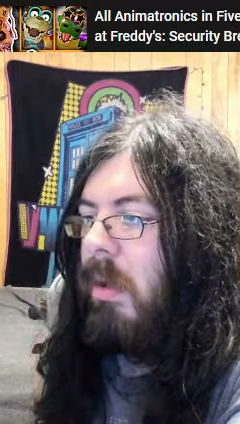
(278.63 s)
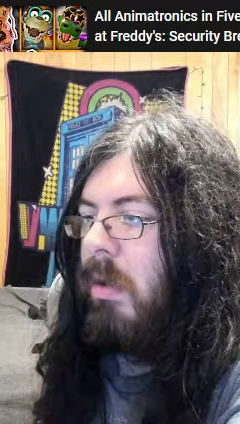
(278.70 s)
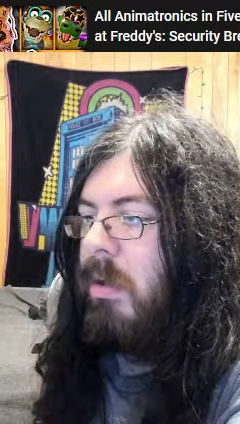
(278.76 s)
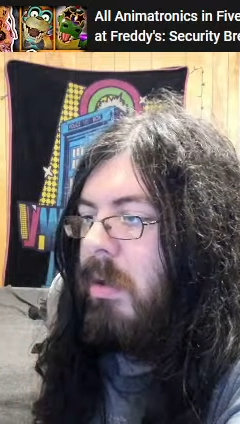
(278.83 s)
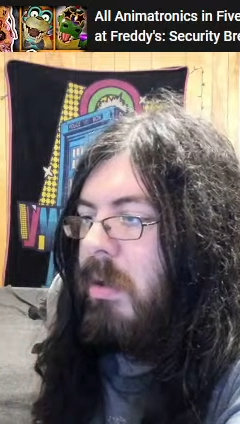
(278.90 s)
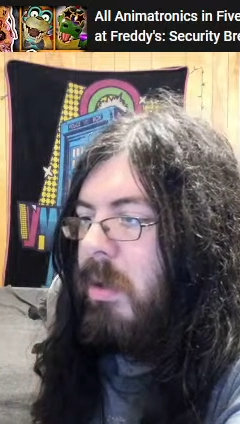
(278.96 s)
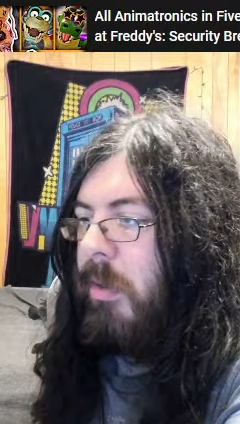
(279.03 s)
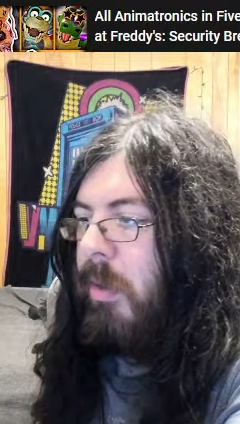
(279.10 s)

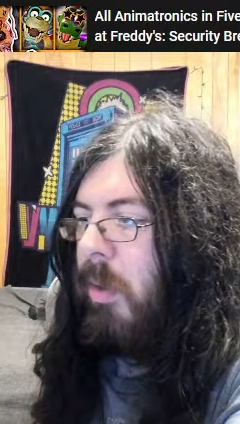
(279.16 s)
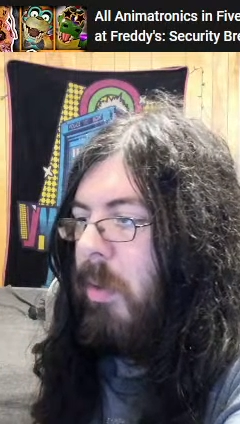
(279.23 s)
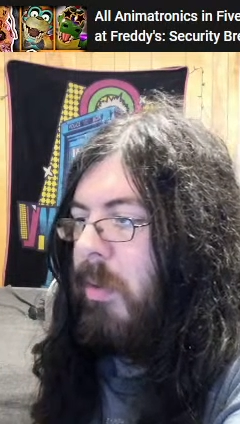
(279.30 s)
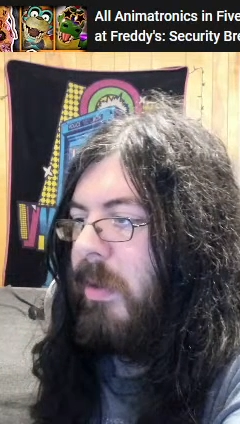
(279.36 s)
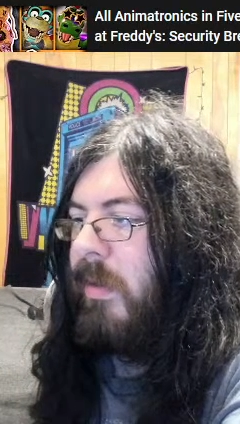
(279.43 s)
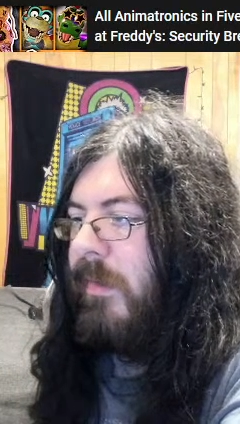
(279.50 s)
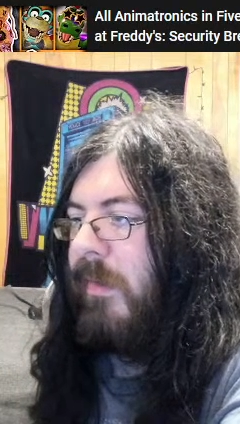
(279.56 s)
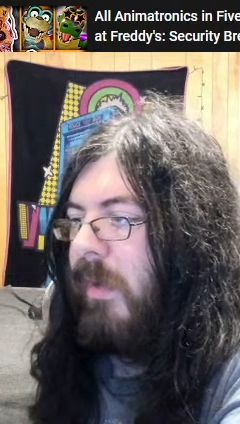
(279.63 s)
So it
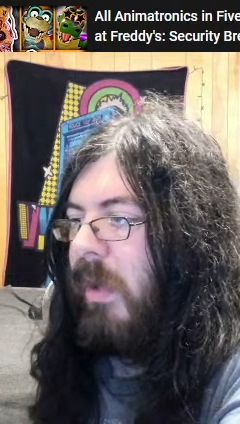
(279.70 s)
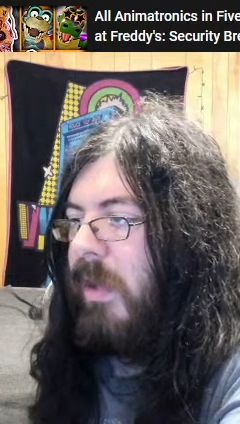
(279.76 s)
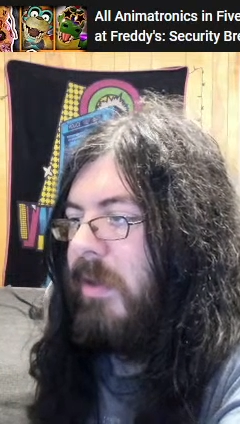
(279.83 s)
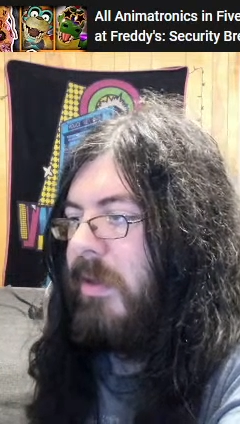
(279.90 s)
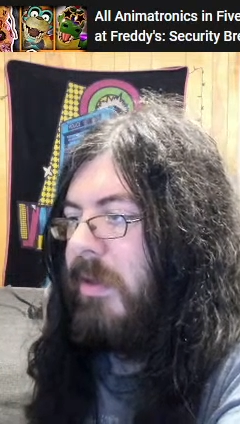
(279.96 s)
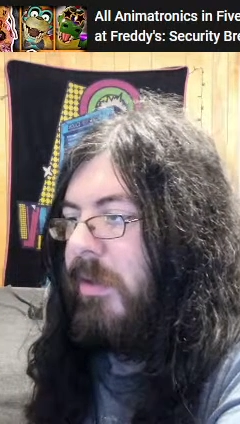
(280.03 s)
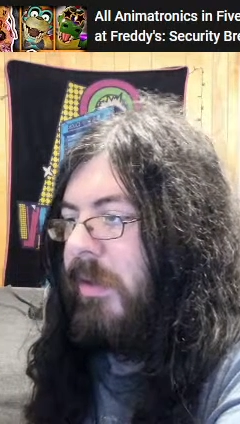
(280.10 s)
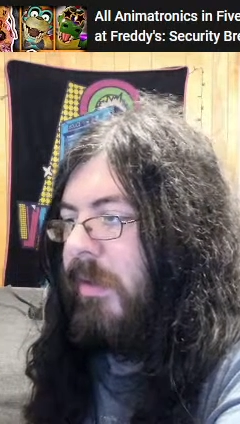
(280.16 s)
always floods
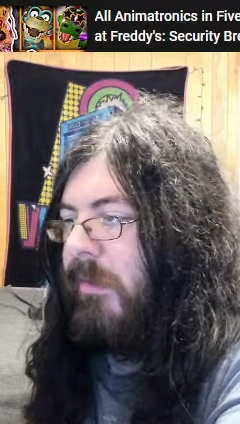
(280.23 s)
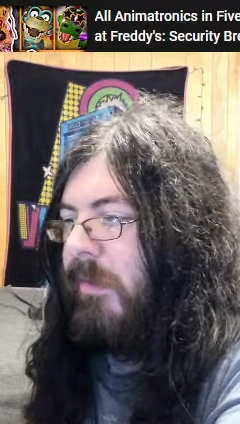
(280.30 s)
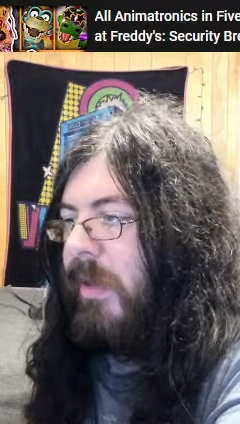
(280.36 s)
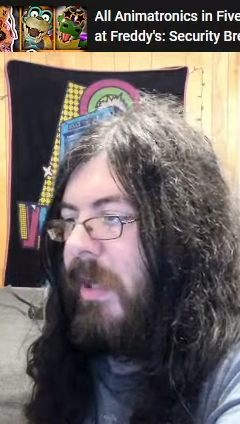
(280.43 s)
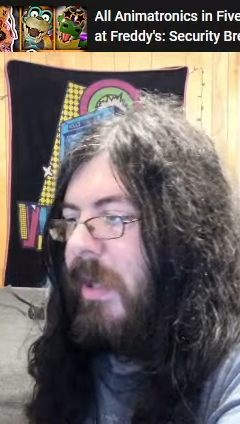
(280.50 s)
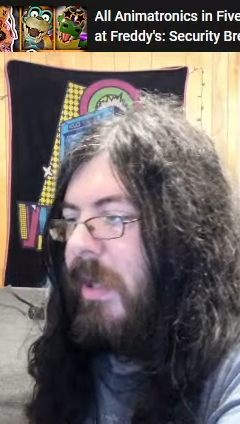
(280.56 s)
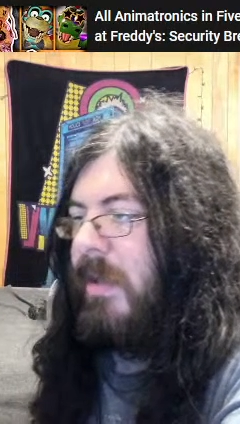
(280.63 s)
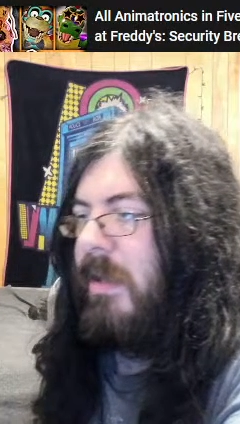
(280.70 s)
during
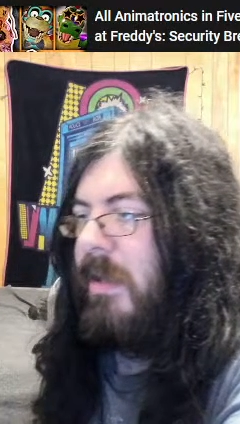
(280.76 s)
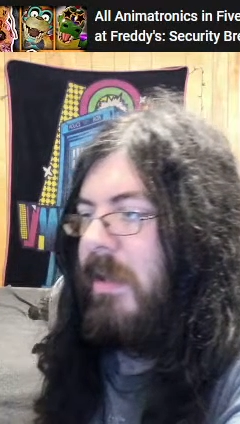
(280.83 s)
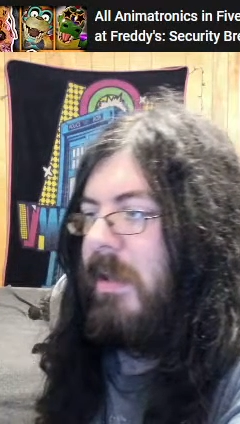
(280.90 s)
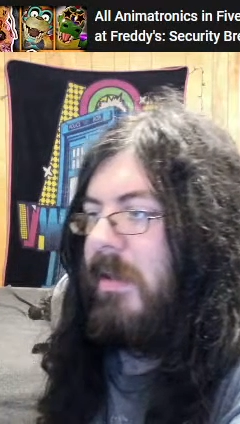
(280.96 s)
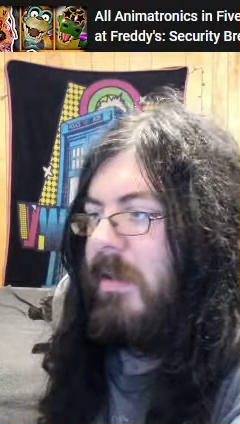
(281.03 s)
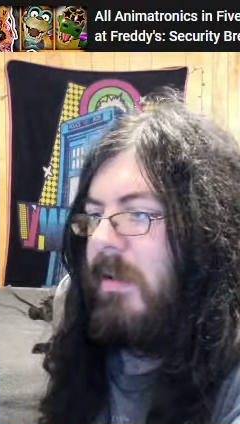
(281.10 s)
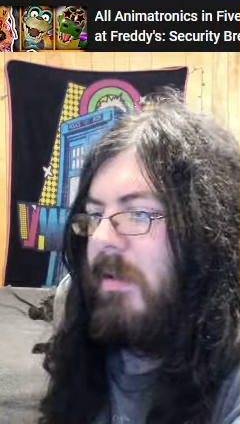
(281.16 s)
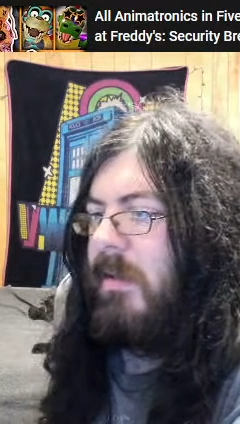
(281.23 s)
rainy
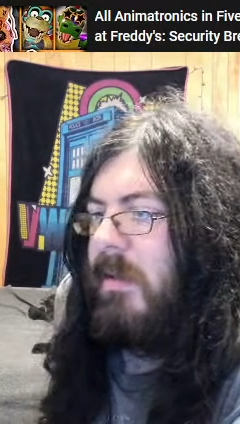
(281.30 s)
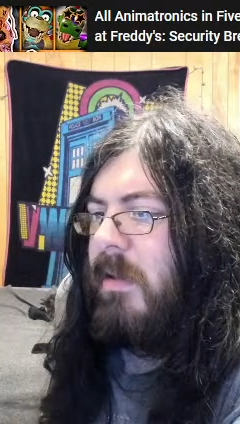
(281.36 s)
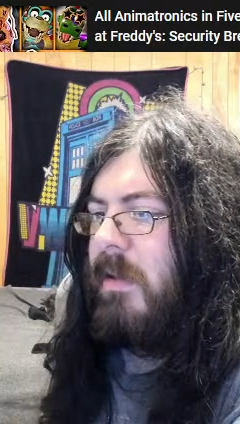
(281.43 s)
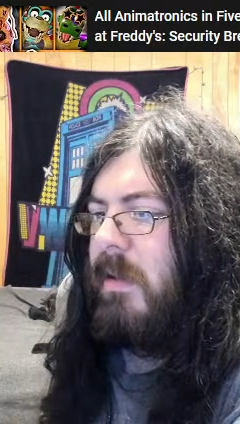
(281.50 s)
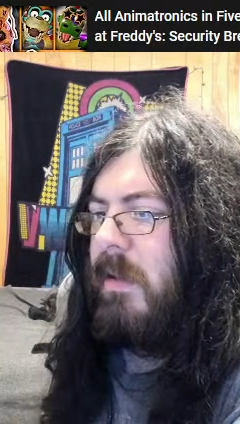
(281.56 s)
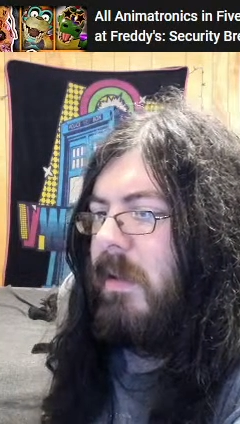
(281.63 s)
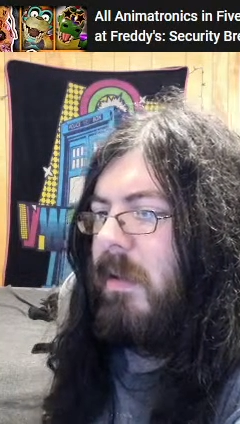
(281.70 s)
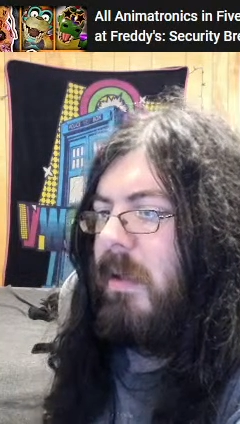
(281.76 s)
seasons.
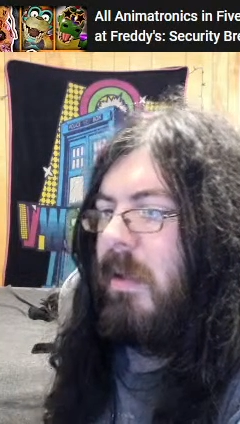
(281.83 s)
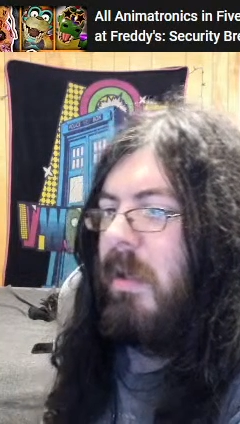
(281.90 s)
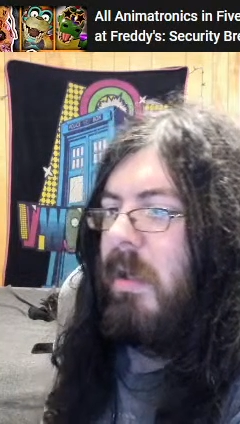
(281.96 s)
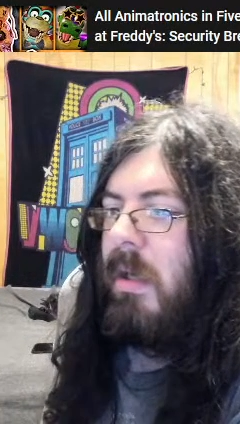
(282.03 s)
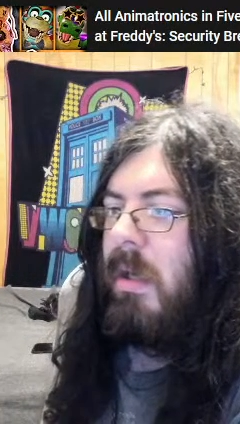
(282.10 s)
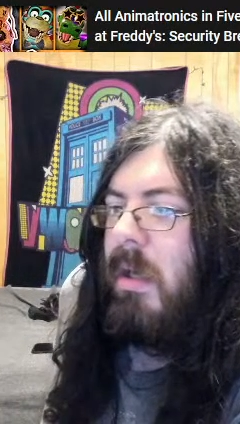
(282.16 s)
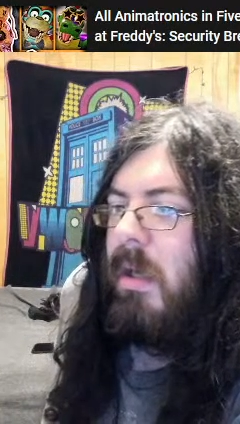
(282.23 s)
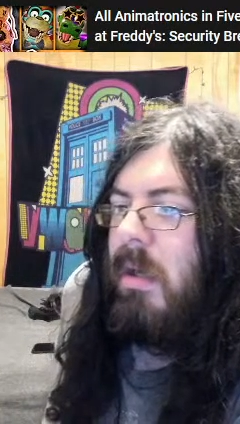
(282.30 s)

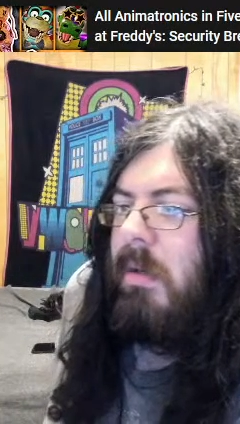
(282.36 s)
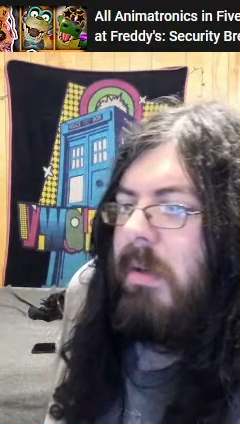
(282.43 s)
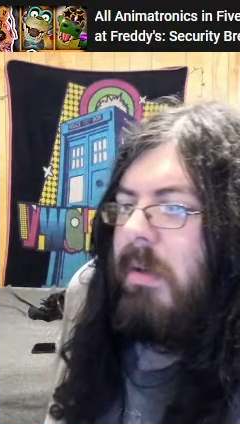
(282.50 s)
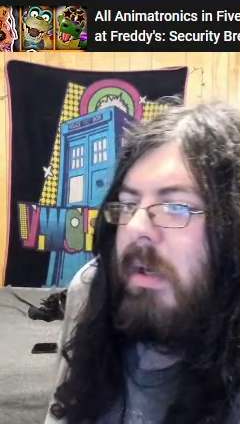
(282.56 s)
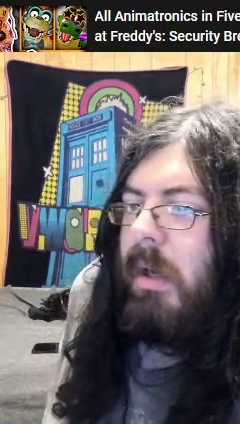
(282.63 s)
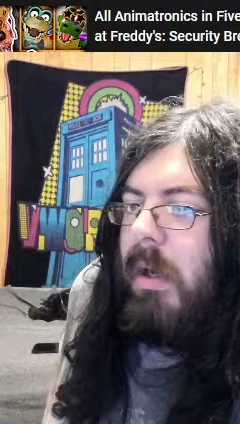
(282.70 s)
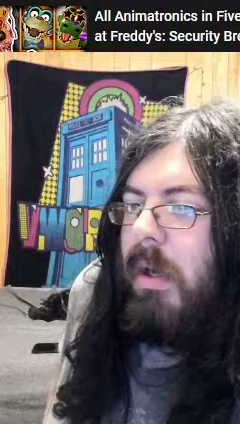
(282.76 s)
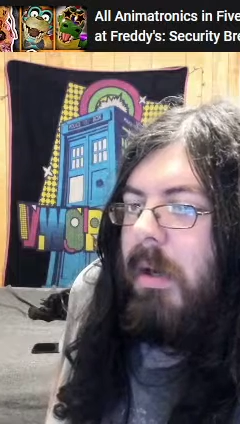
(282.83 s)

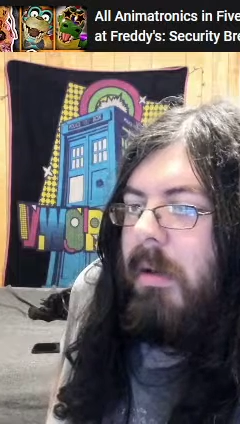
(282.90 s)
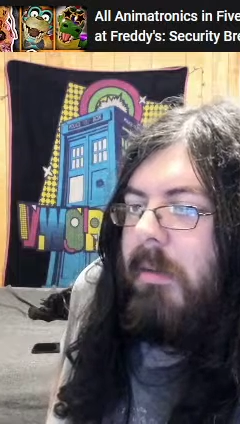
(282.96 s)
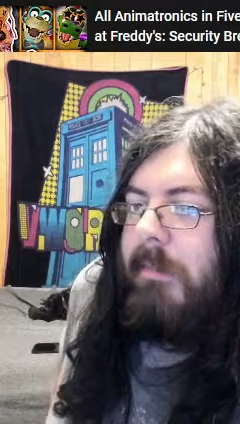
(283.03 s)
Okay.